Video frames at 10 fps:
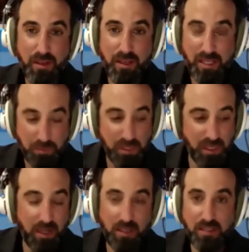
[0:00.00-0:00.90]
is
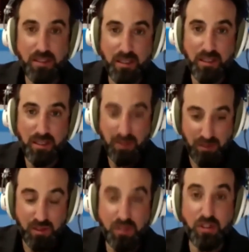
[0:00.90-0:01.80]
because
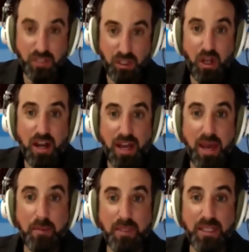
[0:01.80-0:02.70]
there's a lot of
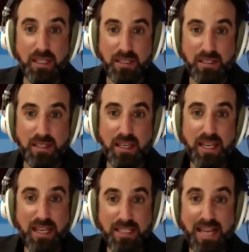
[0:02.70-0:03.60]
emptiness.
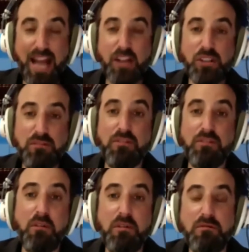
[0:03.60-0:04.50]
It's actually
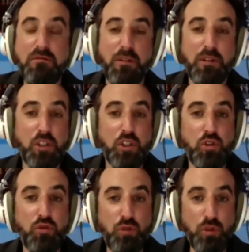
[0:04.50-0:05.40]
very, very
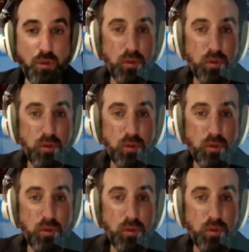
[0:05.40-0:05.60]
true.